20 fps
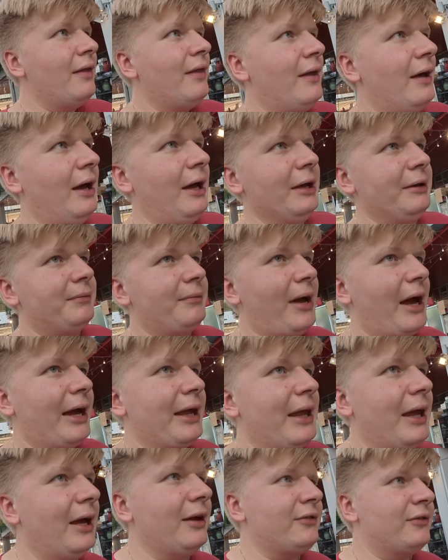that I
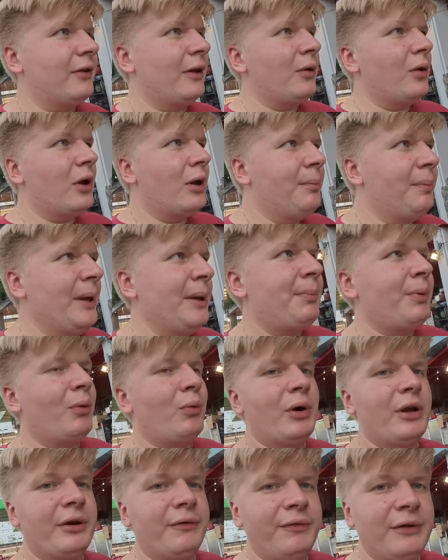guess a lot of people
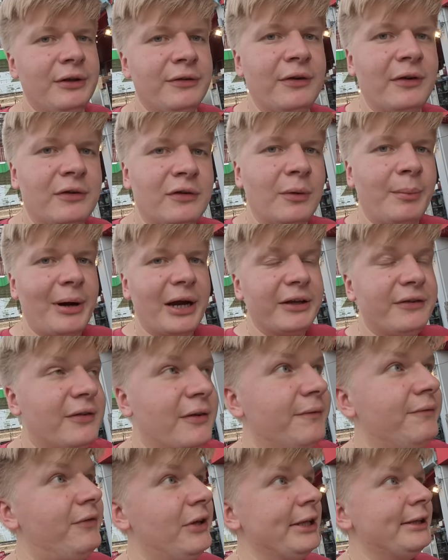want to visit to buy
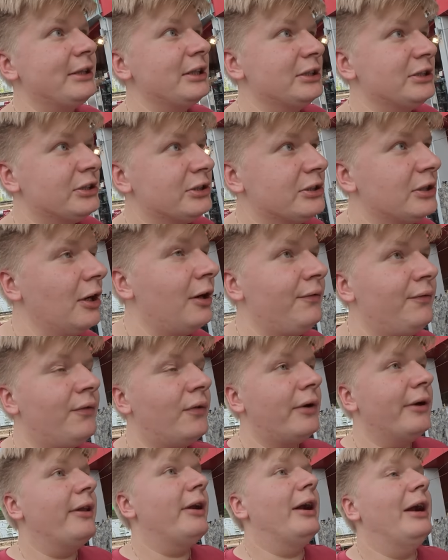some vintage stuff
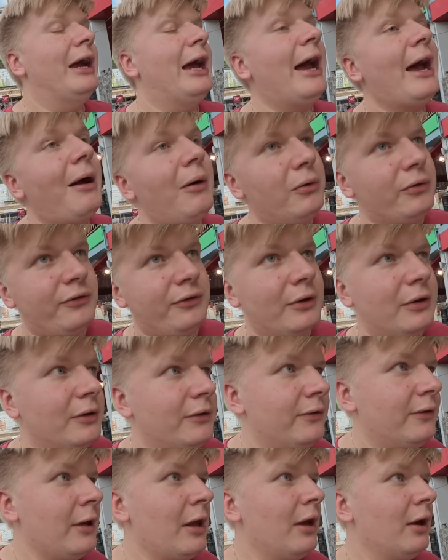for their
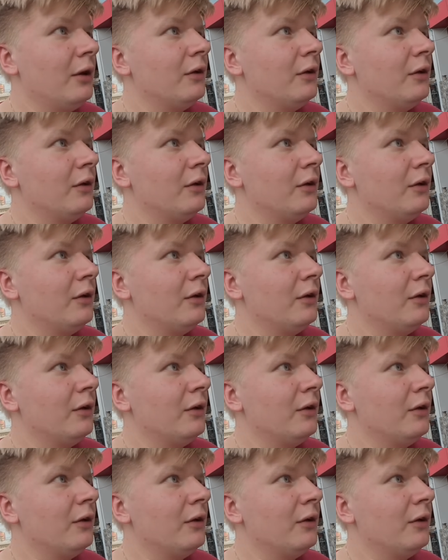houses